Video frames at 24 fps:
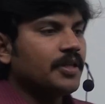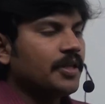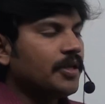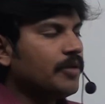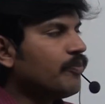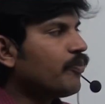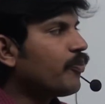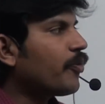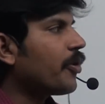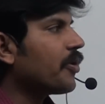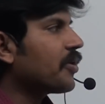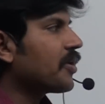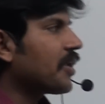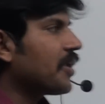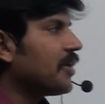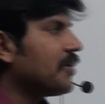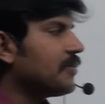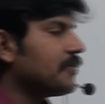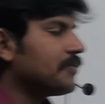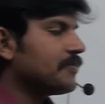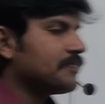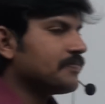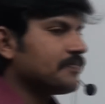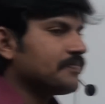important,
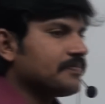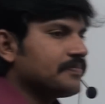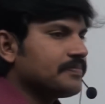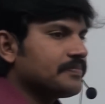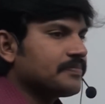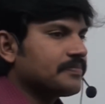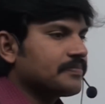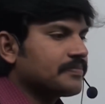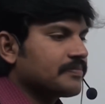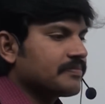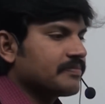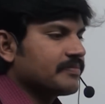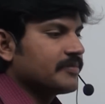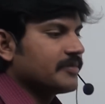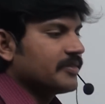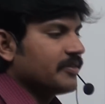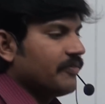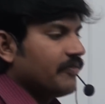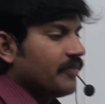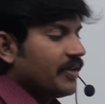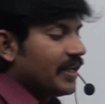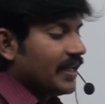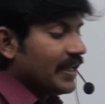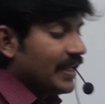
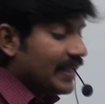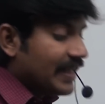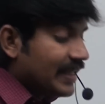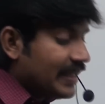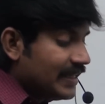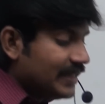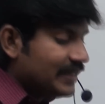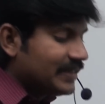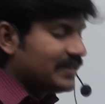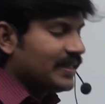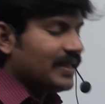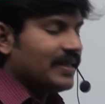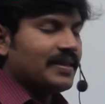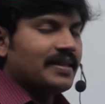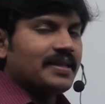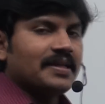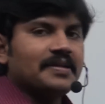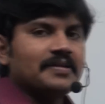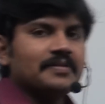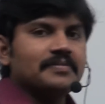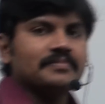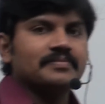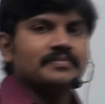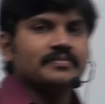very easy
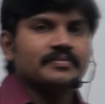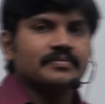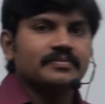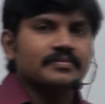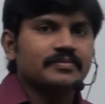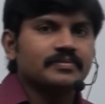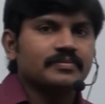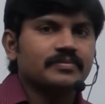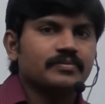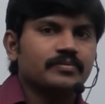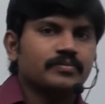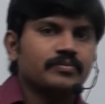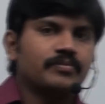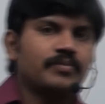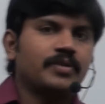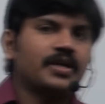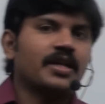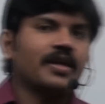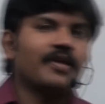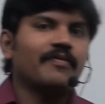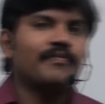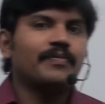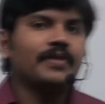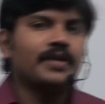thing, but
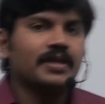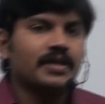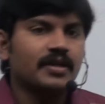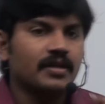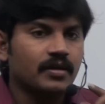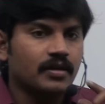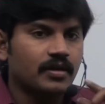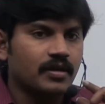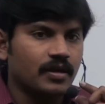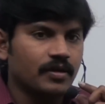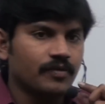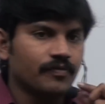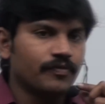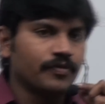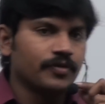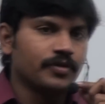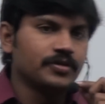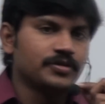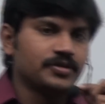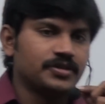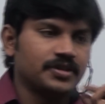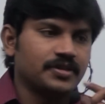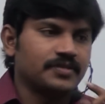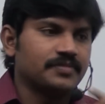a bit
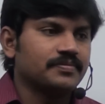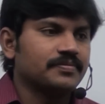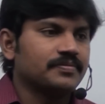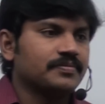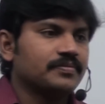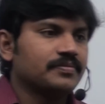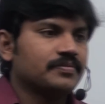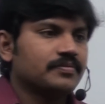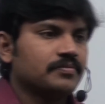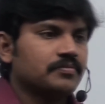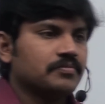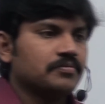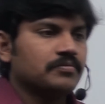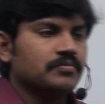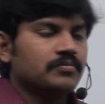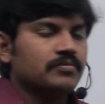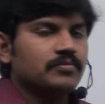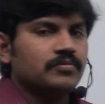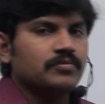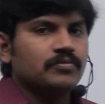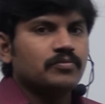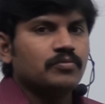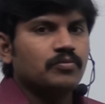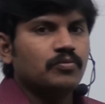confusion.
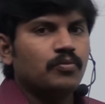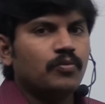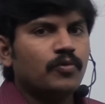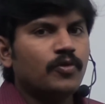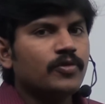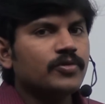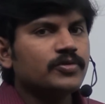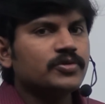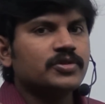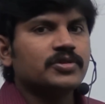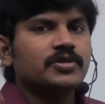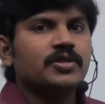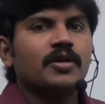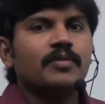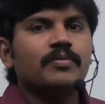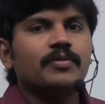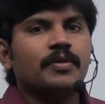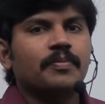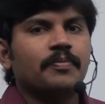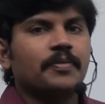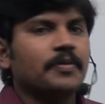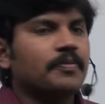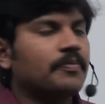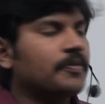Most of the
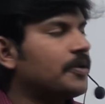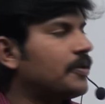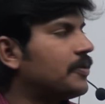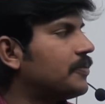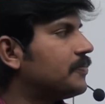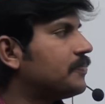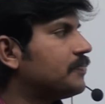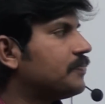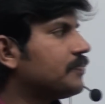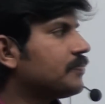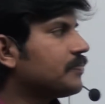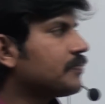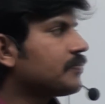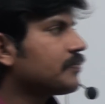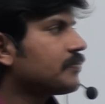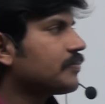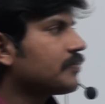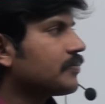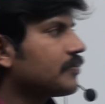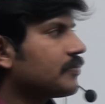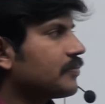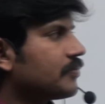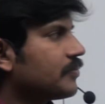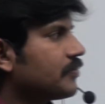people
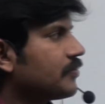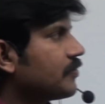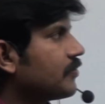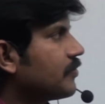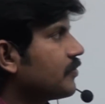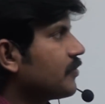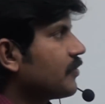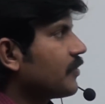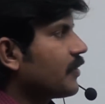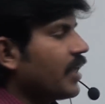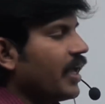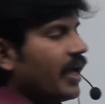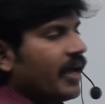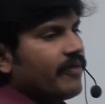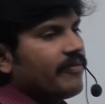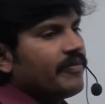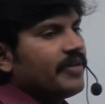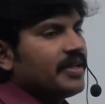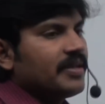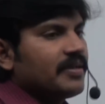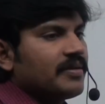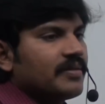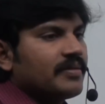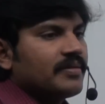
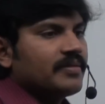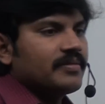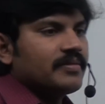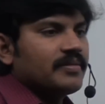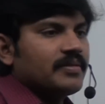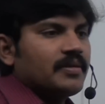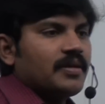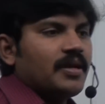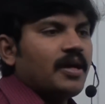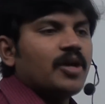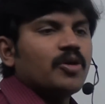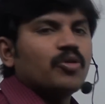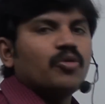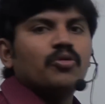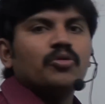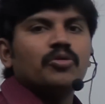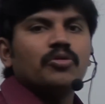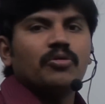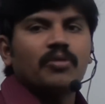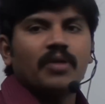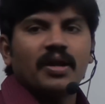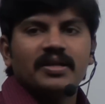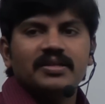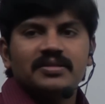having are going
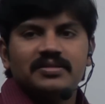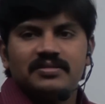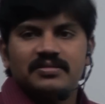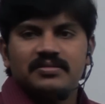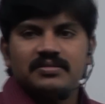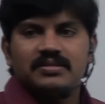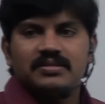to raise